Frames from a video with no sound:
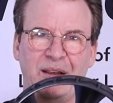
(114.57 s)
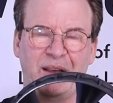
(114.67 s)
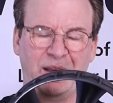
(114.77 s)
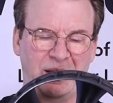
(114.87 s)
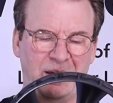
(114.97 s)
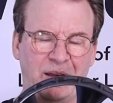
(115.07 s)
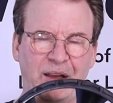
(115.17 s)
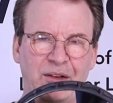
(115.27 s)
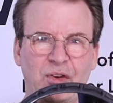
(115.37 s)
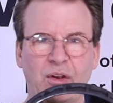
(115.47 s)

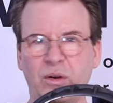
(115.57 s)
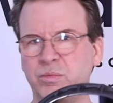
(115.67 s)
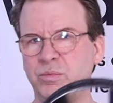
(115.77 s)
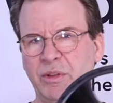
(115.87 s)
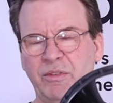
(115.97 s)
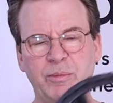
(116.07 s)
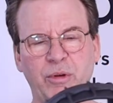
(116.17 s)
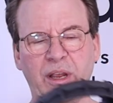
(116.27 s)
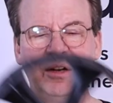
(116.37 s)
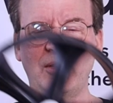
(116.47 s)
And so we've
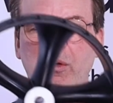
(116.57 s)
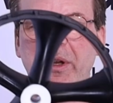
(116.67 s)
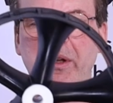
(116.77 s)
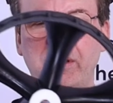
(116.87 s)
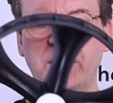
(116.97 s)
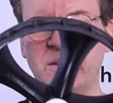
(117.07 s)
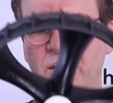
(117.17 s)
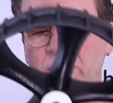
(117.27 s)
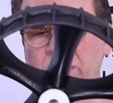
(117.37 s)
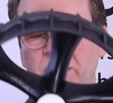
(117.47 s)
upgraded the wheel.
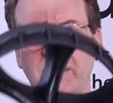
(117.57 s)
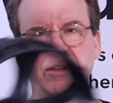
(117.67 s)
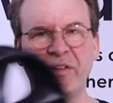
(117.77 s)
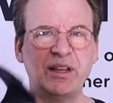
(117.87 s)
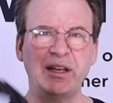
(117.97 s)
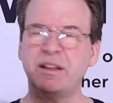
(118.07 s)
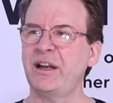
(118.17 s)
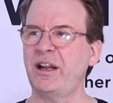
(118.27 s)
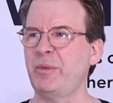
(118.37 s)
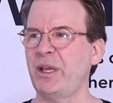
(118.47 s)
Everything that
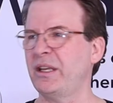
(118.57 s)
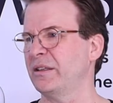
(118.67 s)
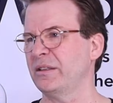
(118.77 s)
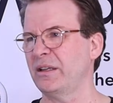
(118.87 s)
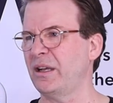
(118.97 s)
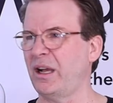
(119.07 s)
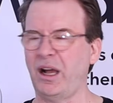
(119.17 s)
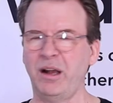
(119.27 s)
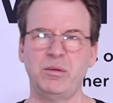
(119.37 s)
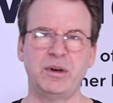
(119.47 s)
I make,
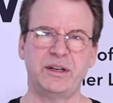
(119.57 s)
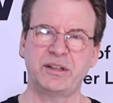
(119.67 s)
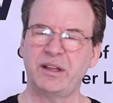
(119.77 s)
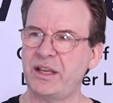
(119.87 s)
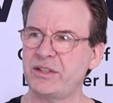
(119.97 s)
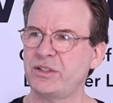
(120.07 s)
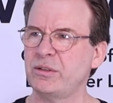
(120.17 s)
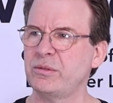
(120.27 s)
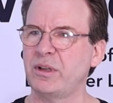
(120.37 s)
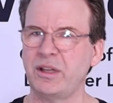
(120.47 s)
I want it to last
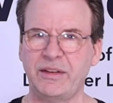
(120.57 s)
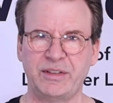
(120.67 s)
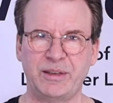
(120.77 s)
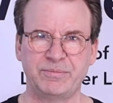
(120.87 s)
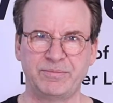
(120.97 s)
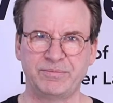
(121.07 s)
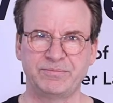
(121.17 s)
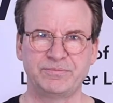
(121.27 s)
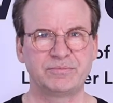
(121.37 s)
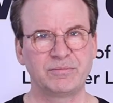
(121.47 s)
you a lifetime,
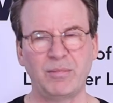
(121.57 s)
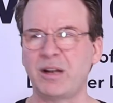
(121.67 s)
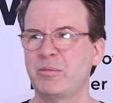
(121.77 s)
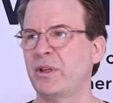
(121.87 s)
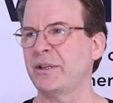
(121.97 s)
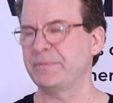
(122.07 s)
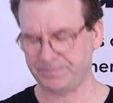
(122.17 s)
bottom line.